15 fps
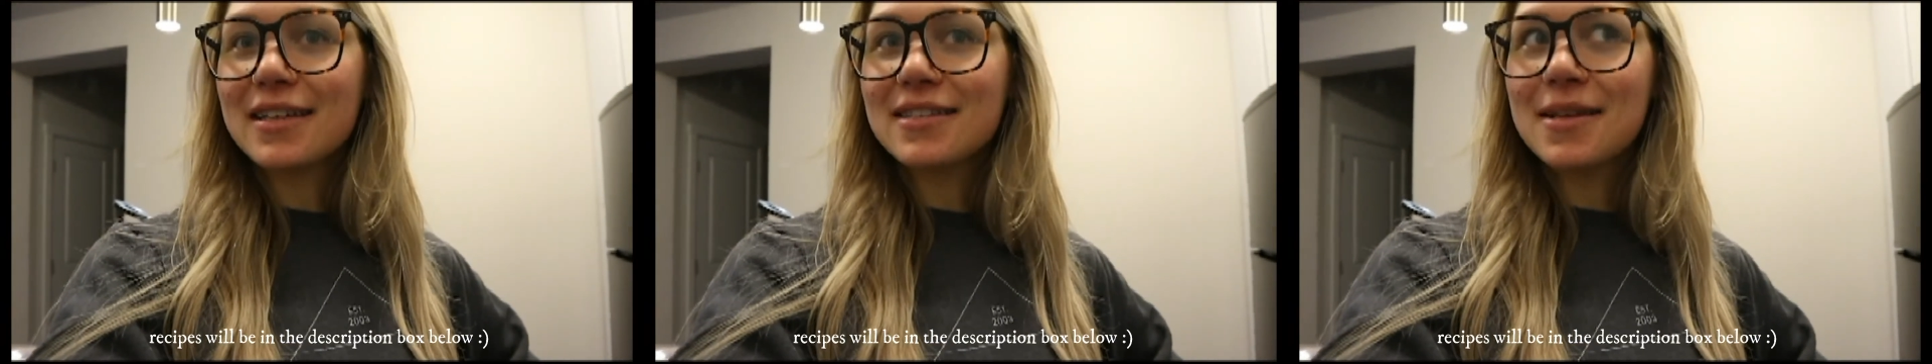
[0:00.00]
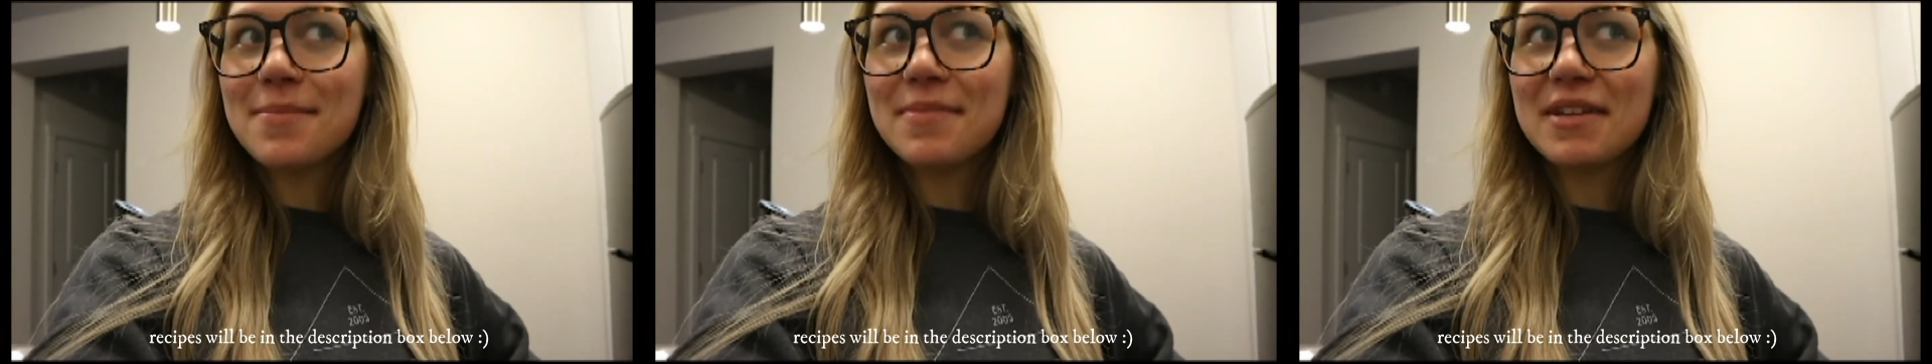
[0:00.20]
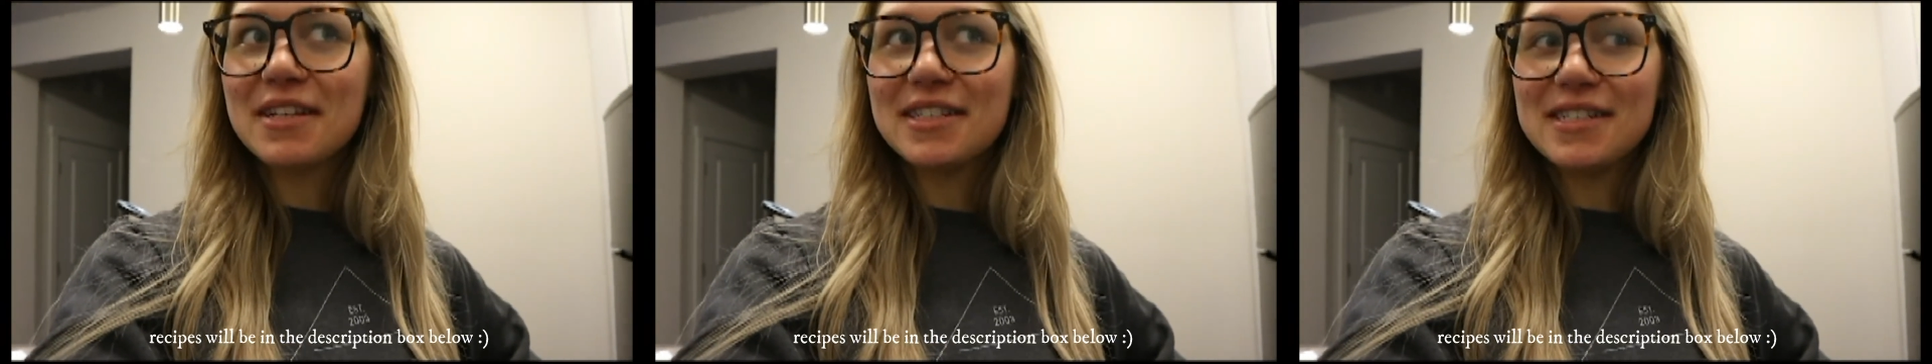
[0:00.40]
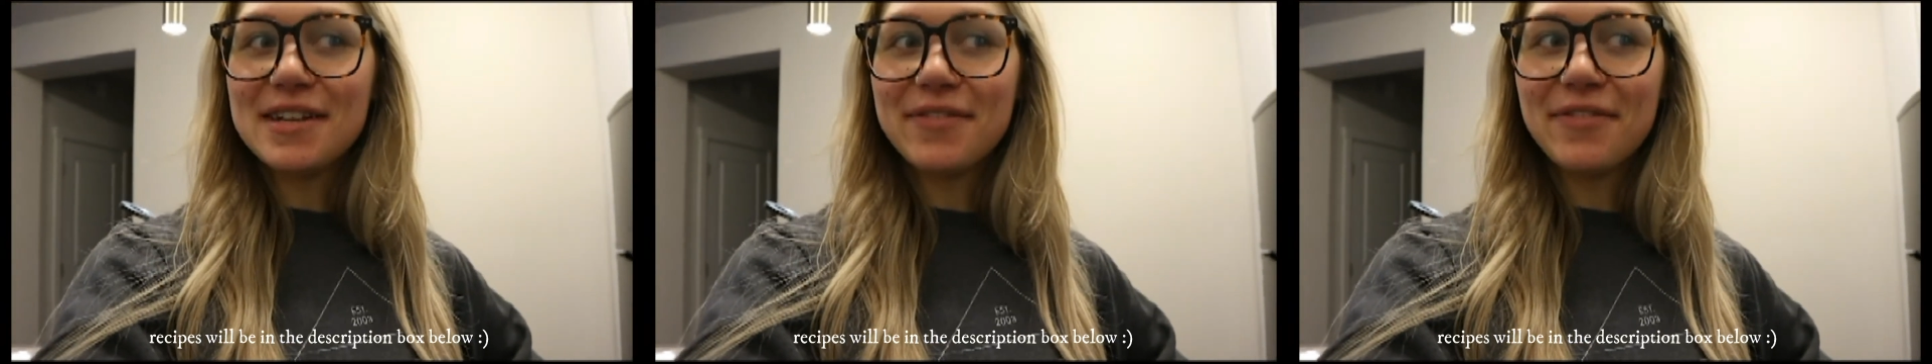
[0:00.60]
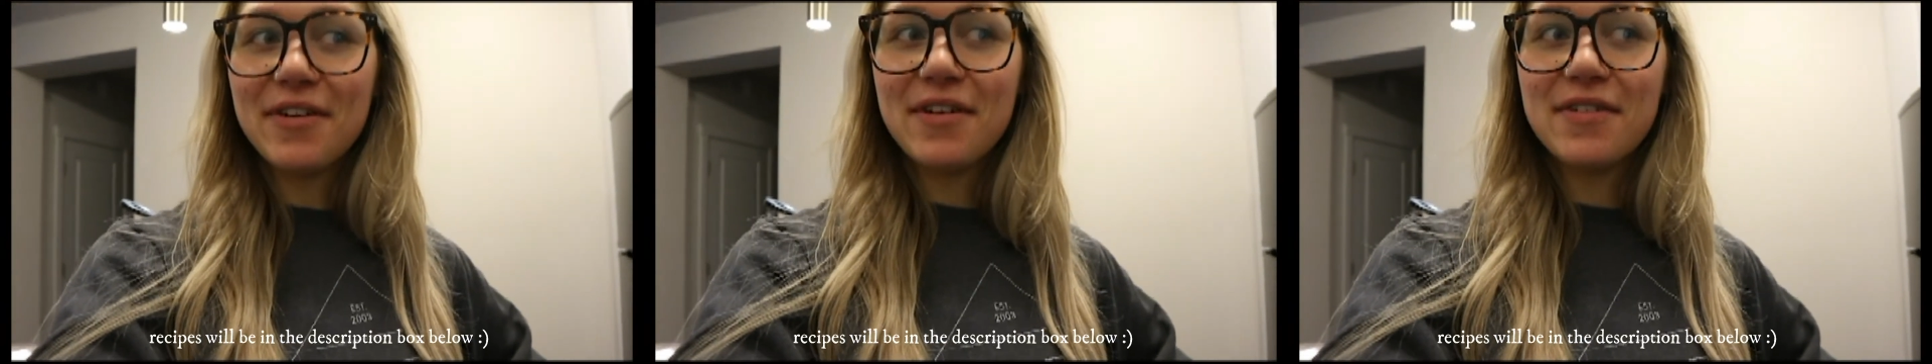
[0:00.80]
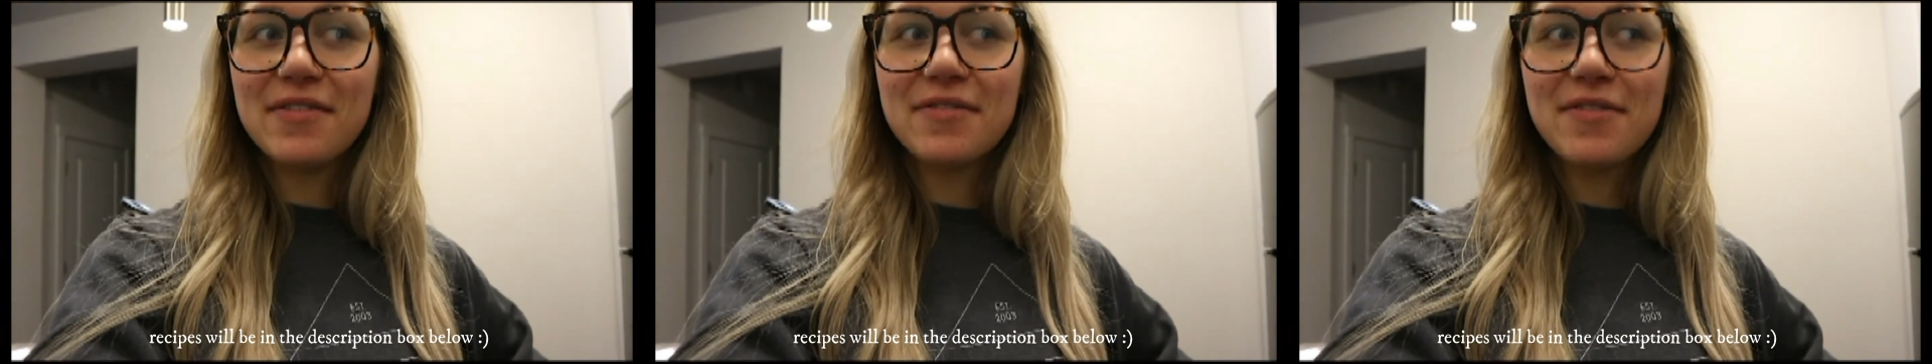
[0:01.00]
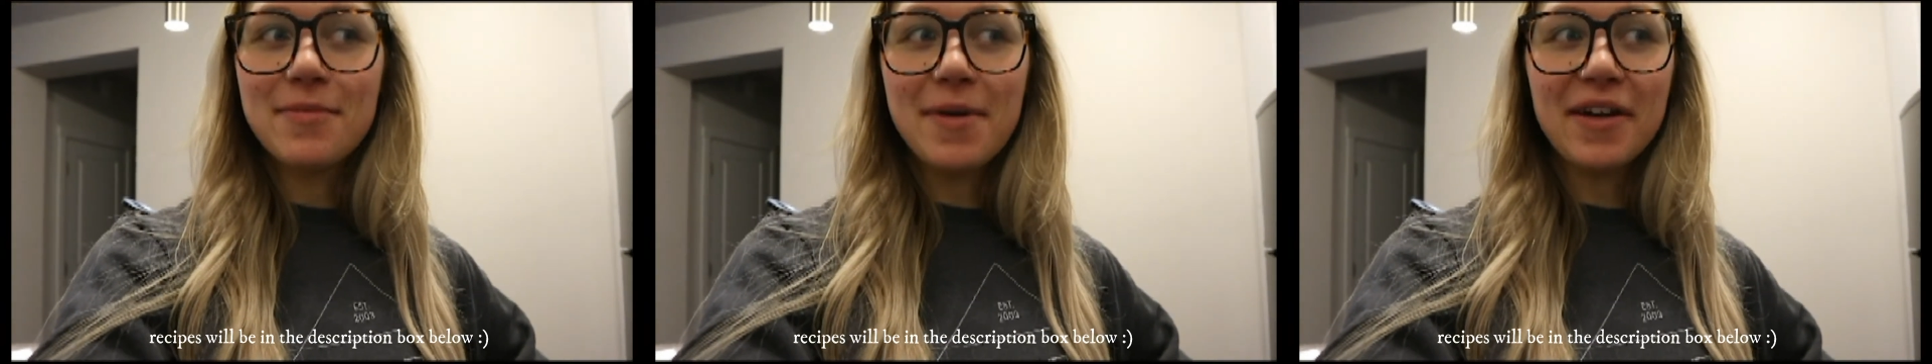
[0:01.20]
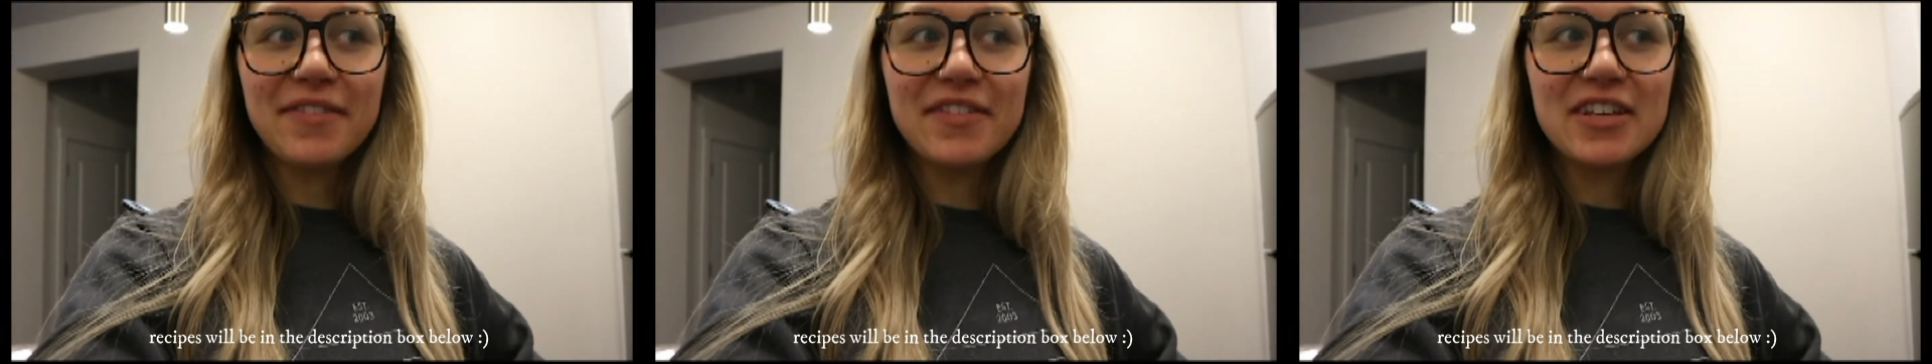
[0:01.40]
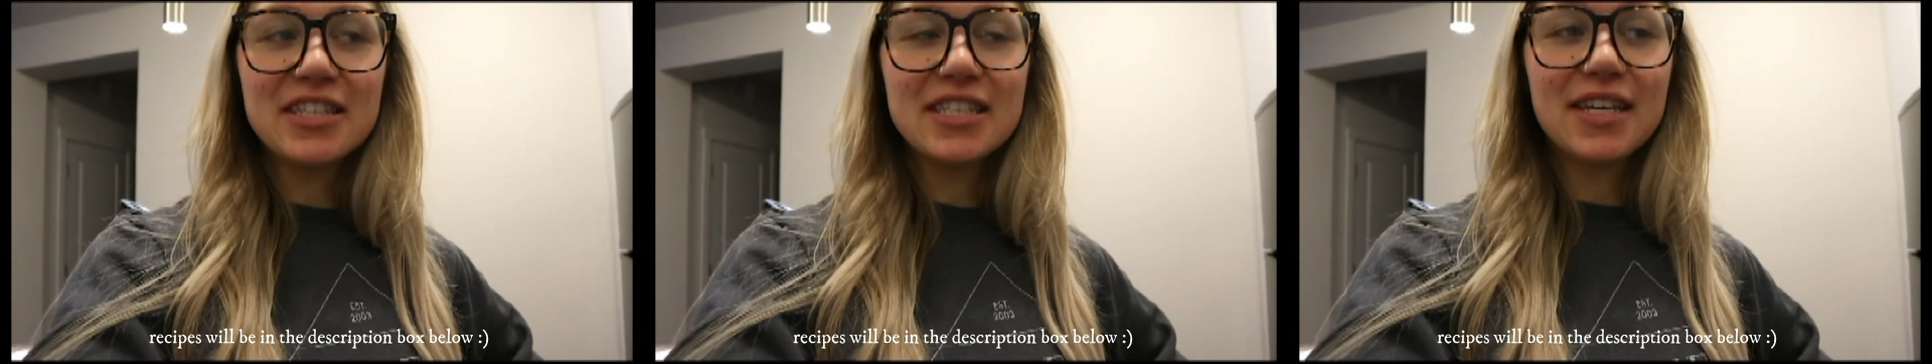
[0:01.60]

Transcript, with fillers: something different for breakfast,